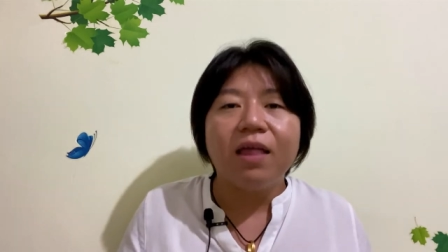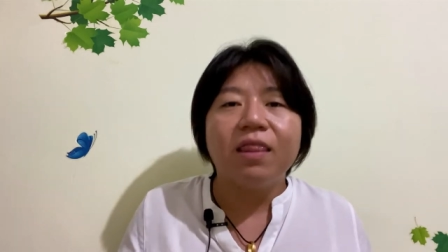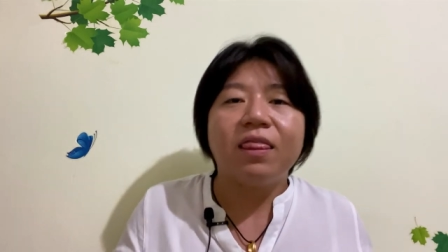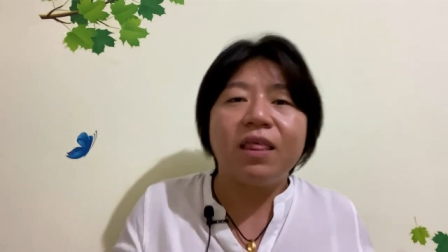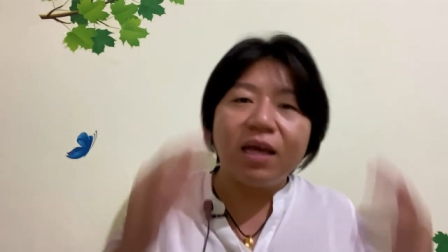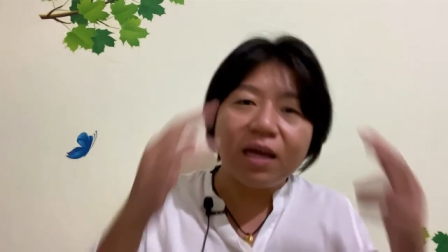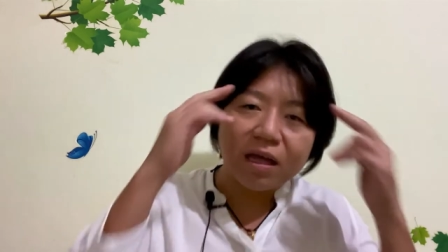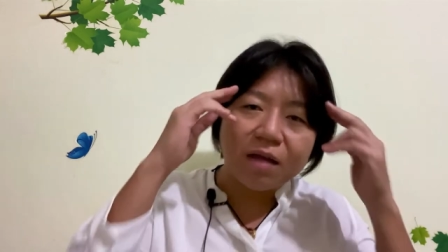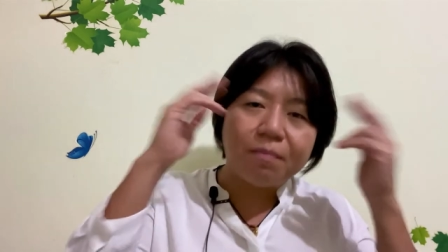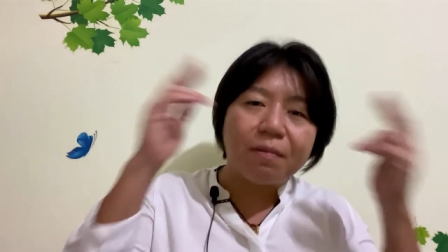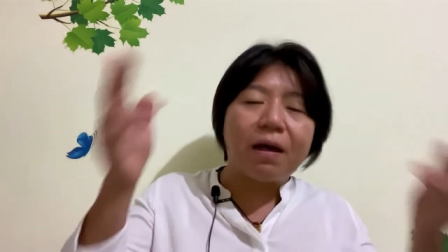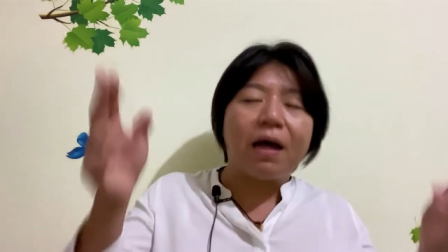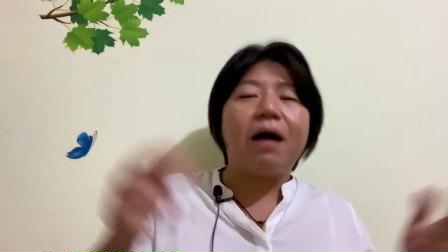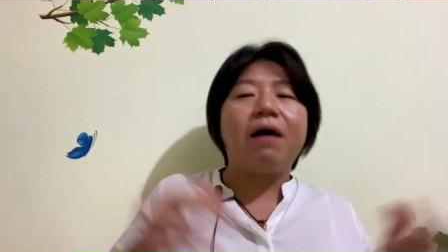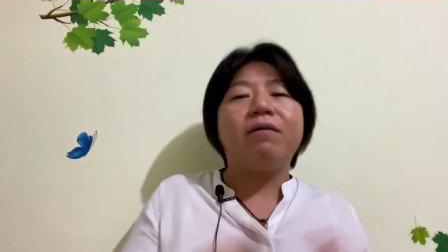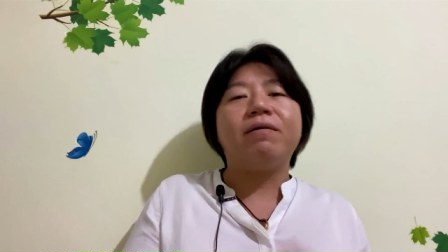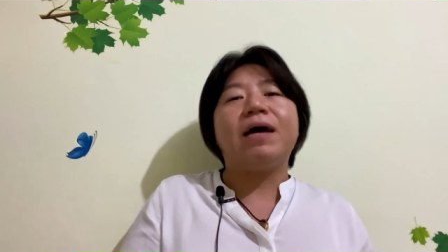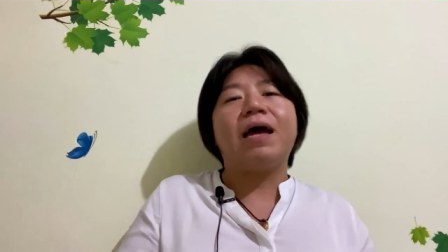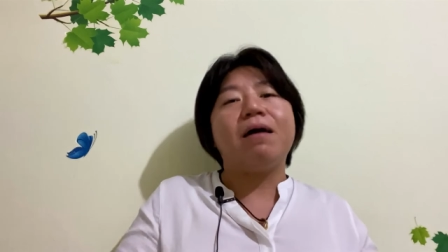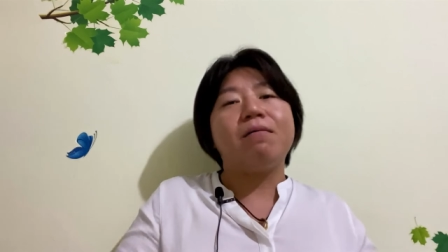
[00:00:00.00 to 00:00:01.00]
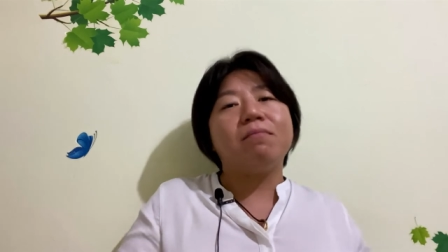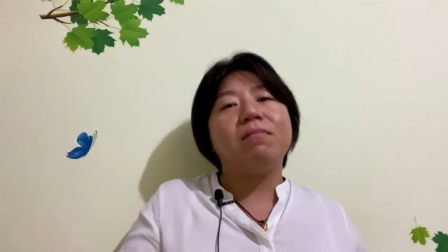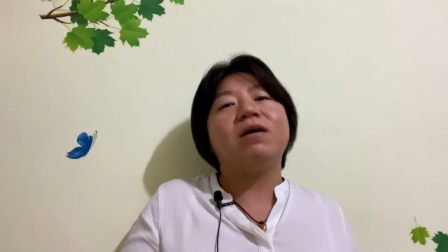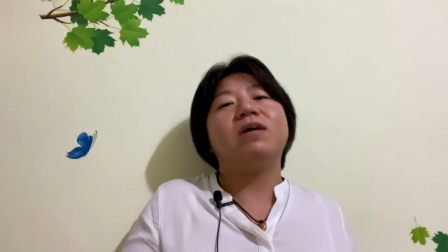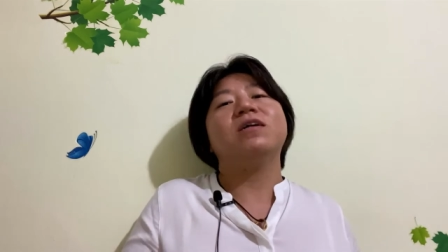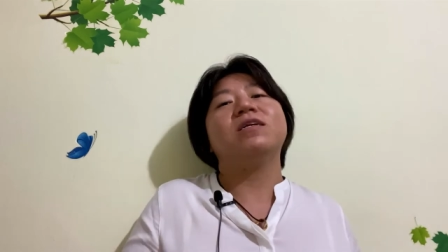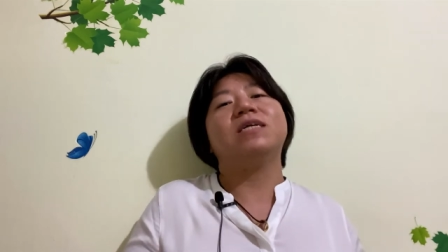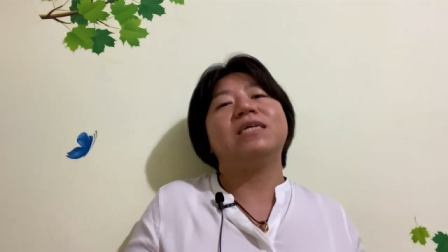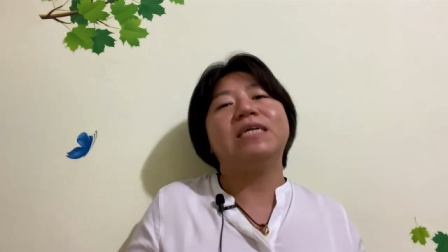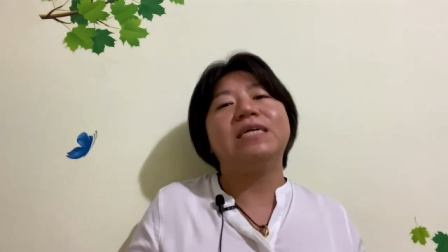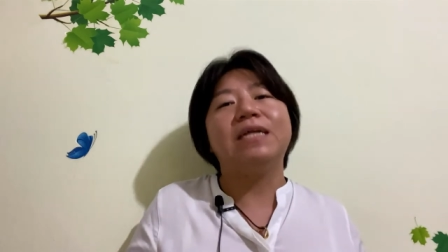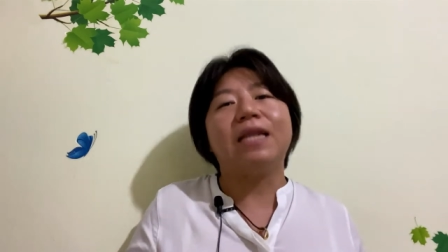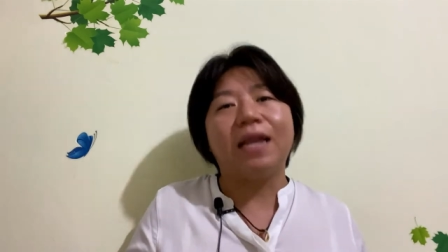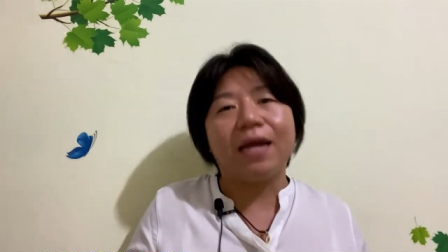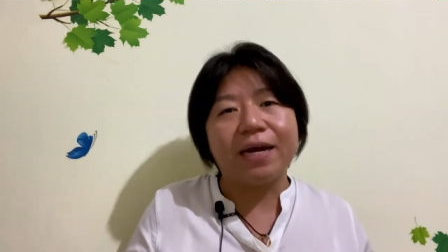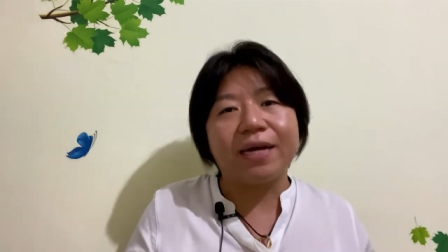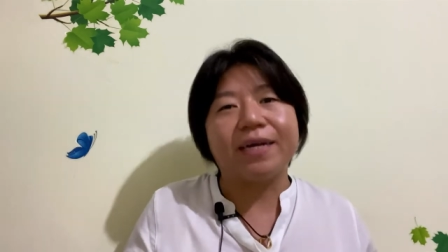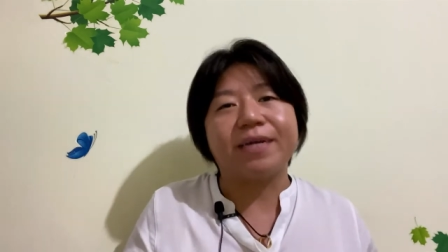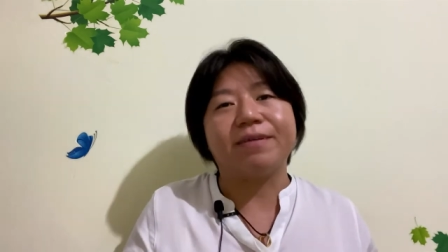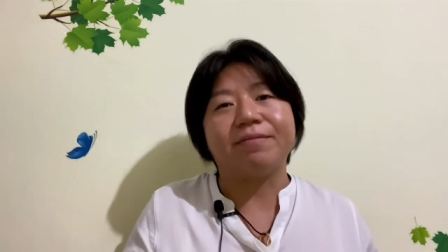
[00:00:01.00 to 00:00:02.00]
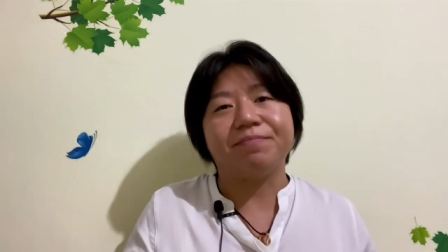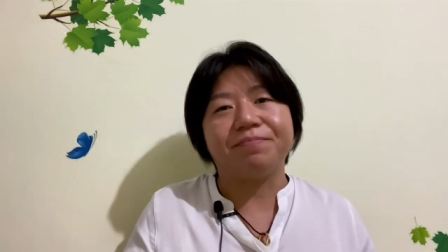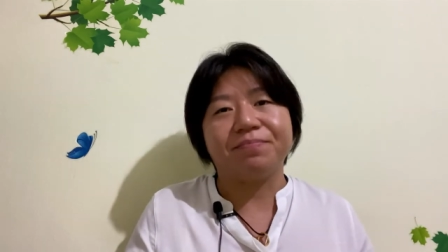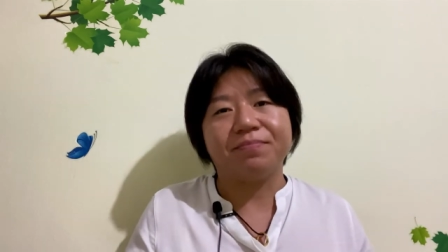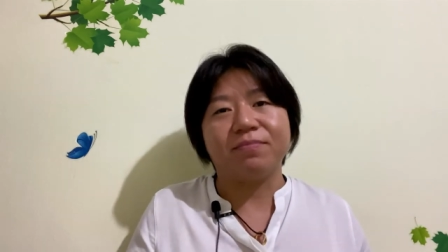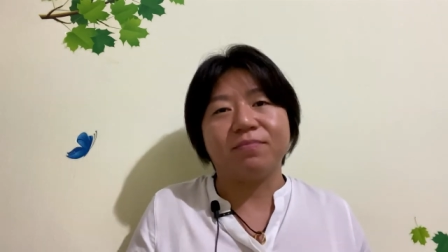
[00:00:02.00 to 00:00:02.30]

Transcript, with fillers: Think about our MRT line.